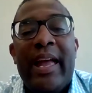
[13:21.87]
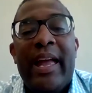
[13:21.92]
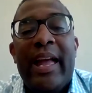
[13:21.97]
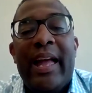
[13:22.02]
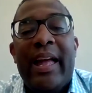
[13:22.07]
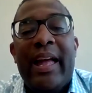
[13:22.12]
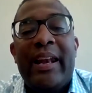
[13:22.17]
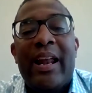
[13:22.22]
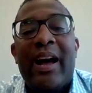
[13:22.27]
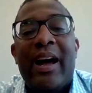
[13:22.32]

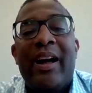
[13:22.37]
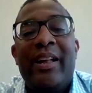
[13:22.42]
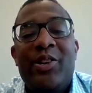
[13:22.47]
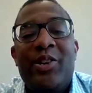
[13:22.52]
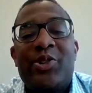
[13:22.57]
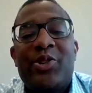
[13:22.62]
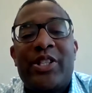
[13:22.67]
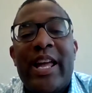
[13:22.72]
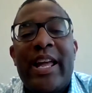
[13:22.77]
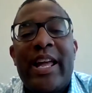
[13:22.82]
and
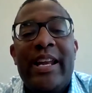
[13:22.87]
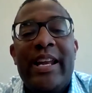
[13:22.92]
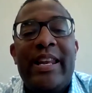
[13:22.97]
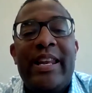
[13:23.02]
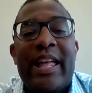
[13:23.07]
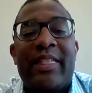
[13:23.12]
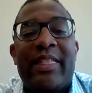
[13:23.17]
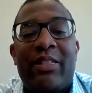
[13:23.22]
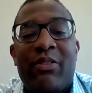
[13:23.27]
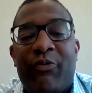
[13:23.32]

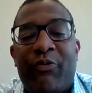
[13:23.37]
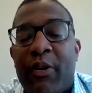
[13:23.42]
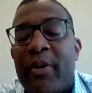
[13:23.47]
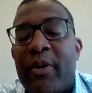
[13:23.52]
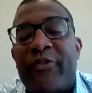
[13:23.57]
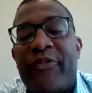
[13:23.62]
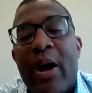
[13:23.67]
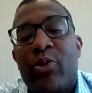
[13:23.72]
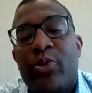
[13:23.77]
understanding that from a